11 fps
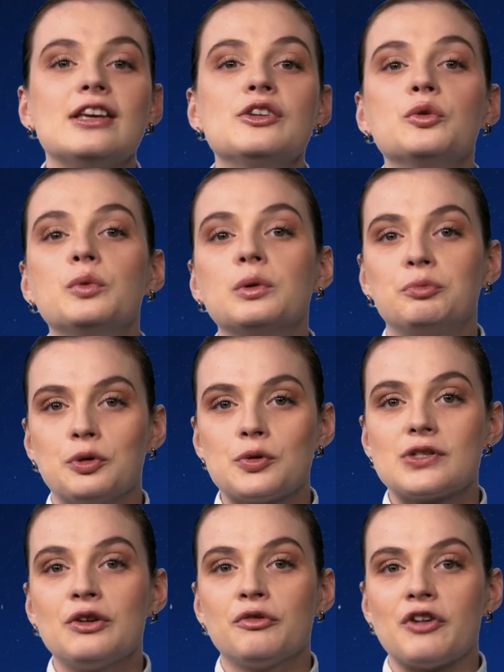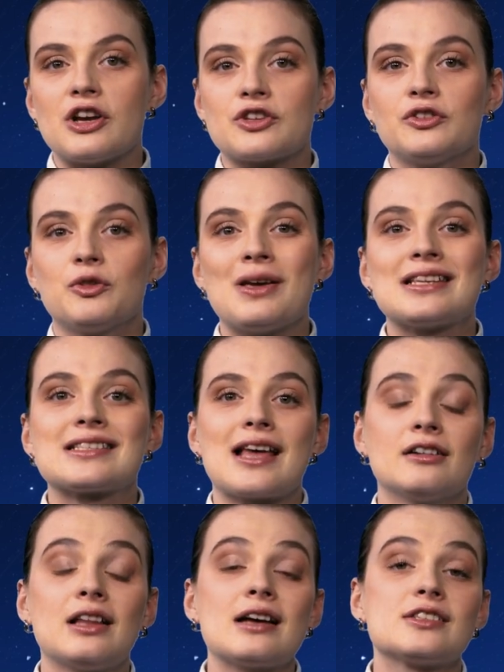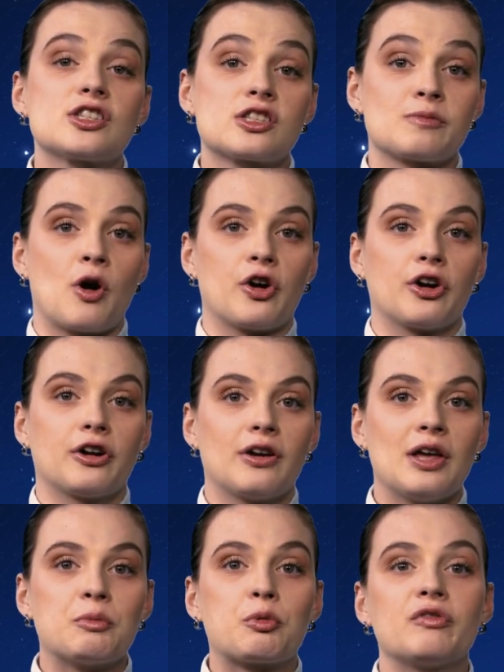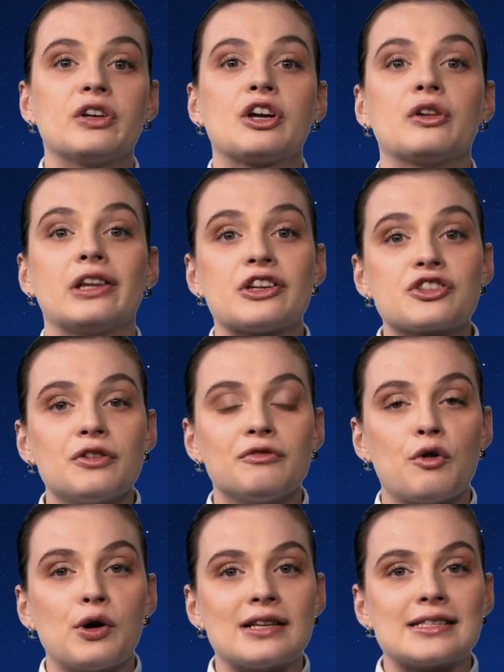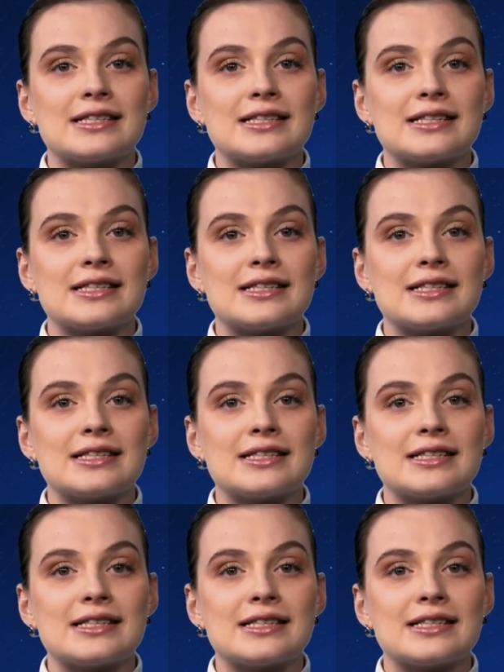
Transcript: E U will boost innovation to make satellites smarter, improving collision avoidance